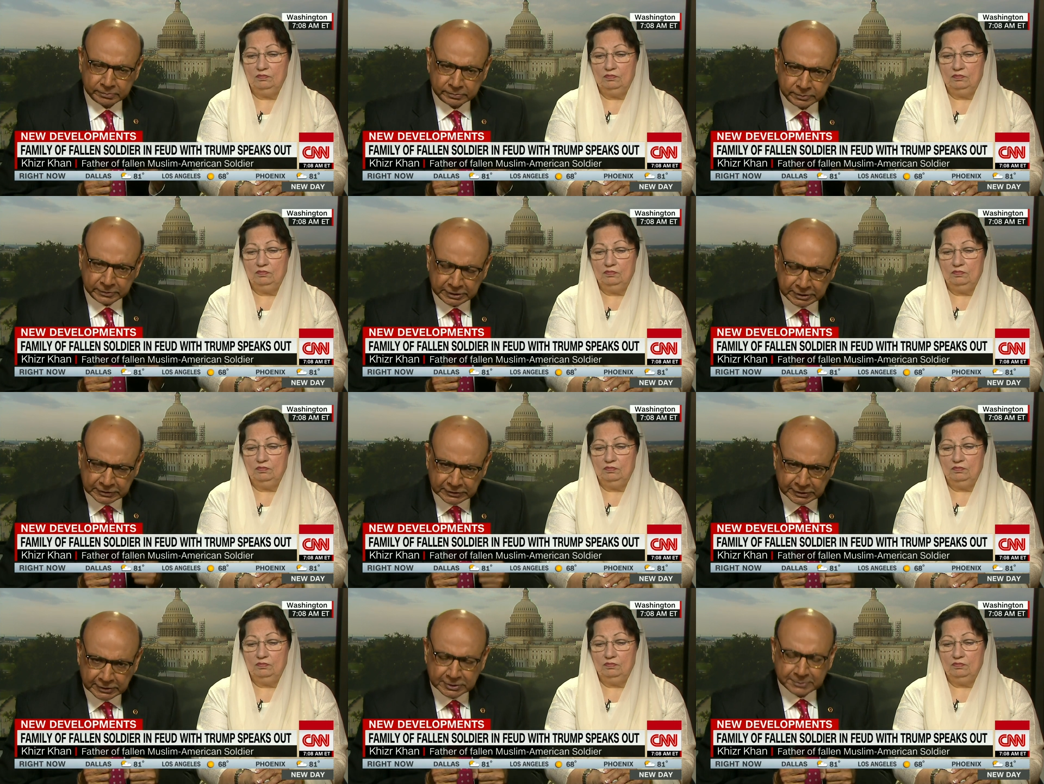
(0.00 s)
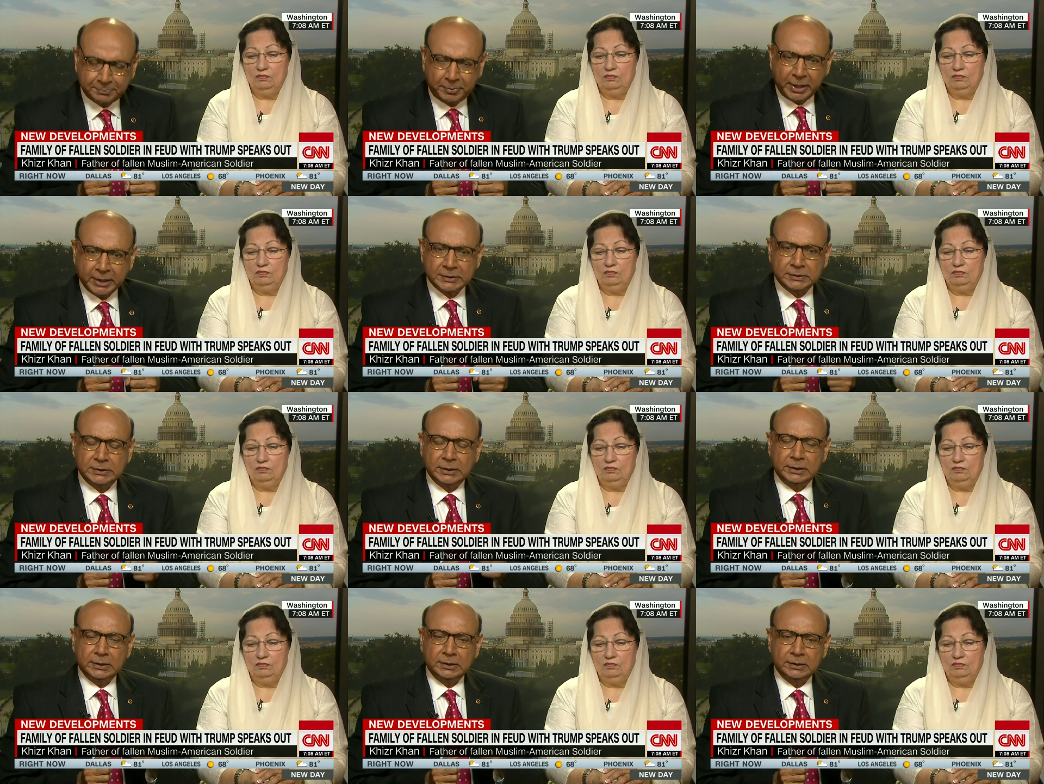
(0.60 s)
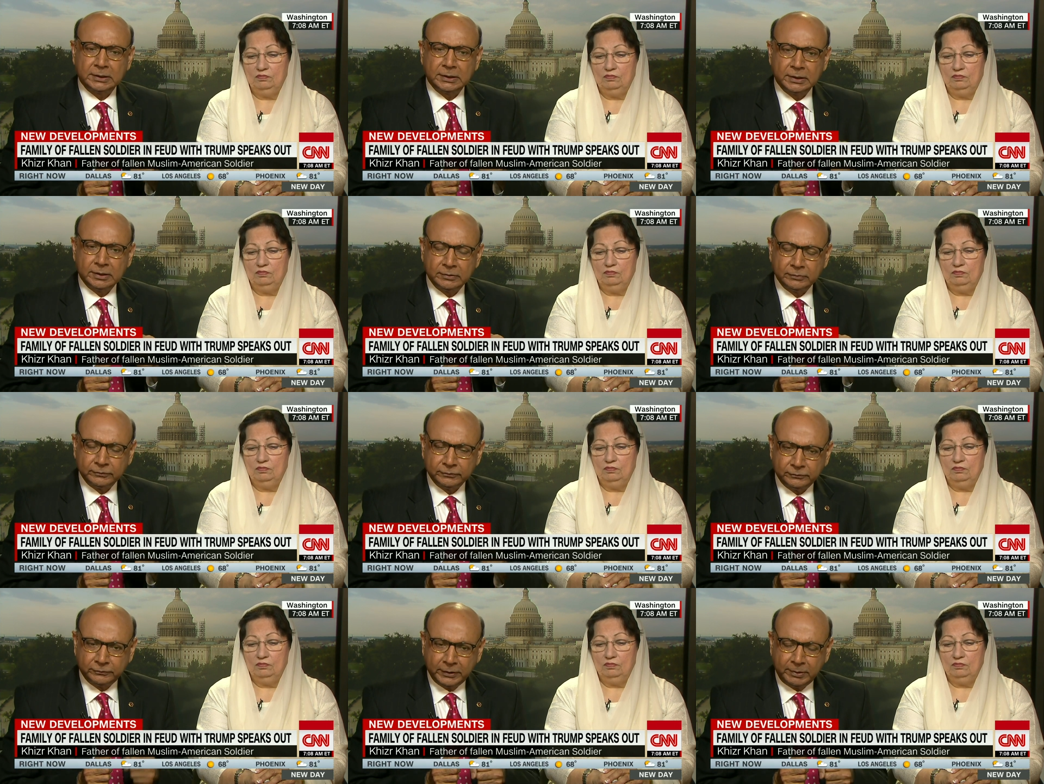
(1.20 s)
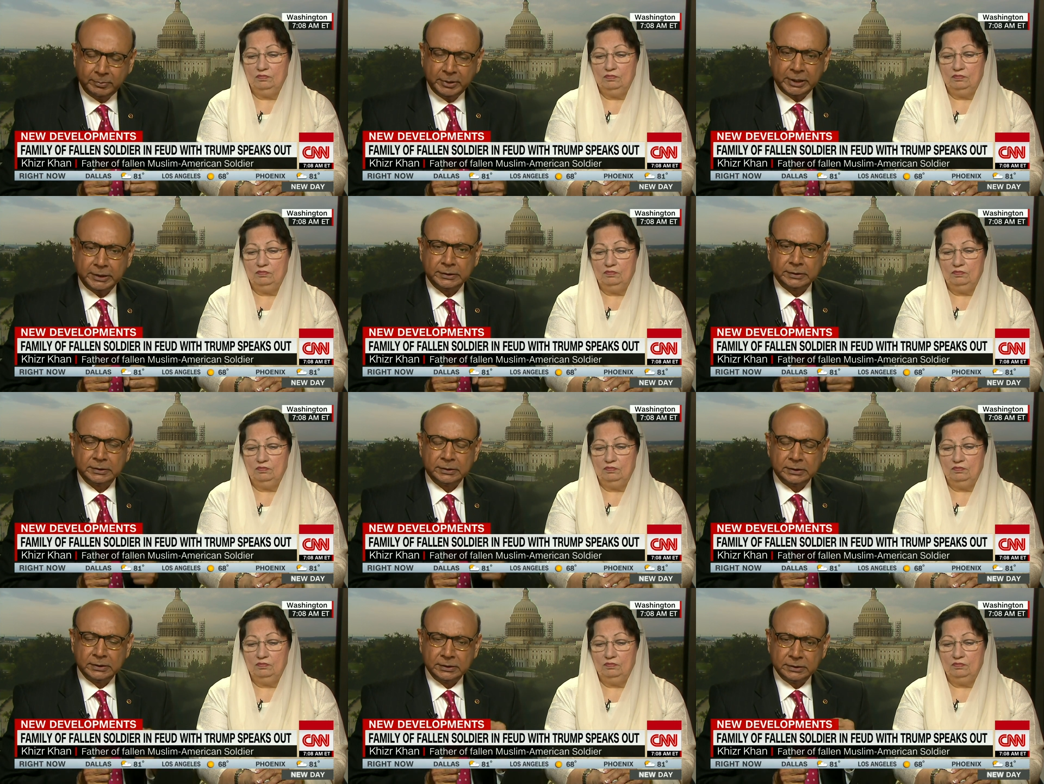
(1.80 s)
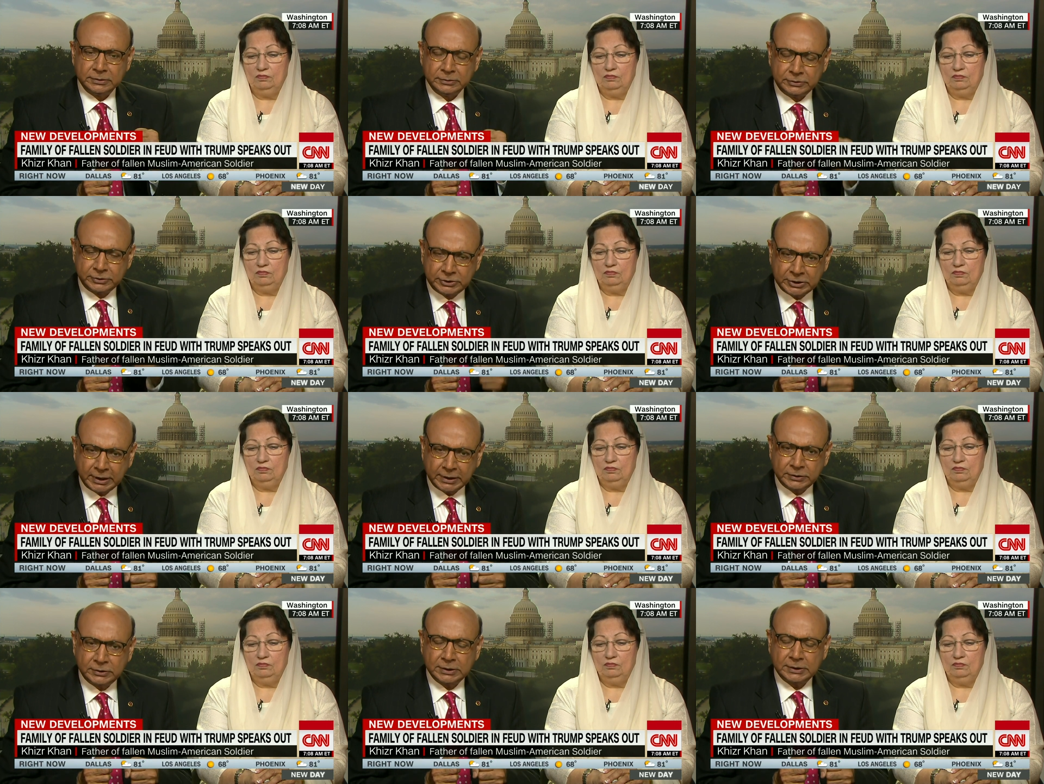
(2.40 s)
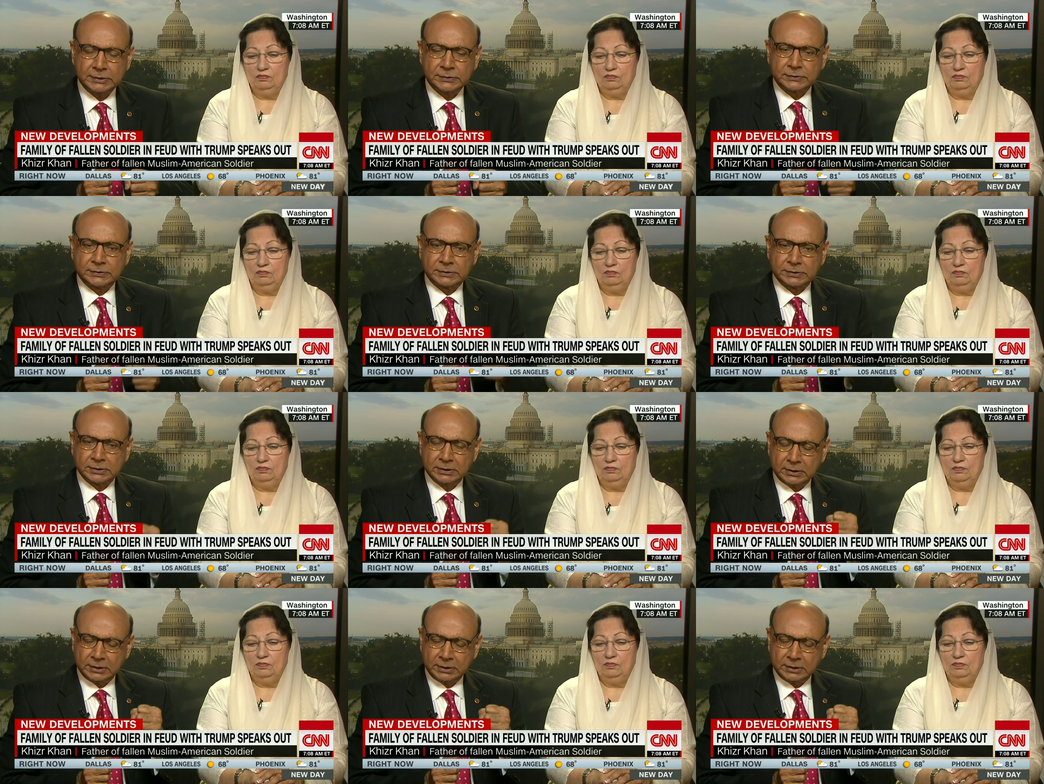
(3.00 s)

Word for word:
Speaker 1: disrespecting women, judges,